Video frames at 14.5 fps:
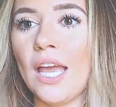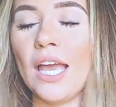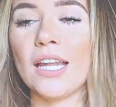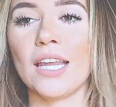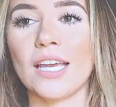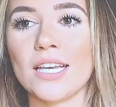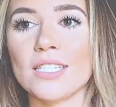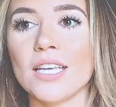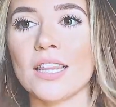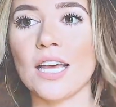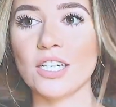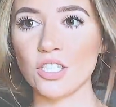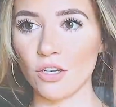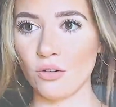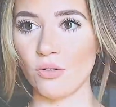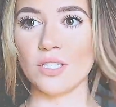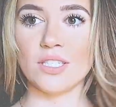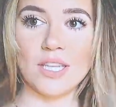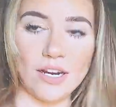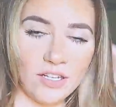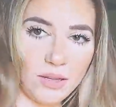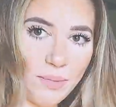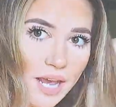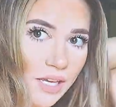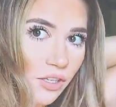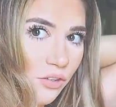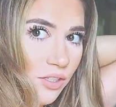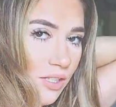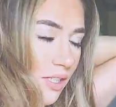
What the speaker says: and like I said, that chunk hole is there in the back. You can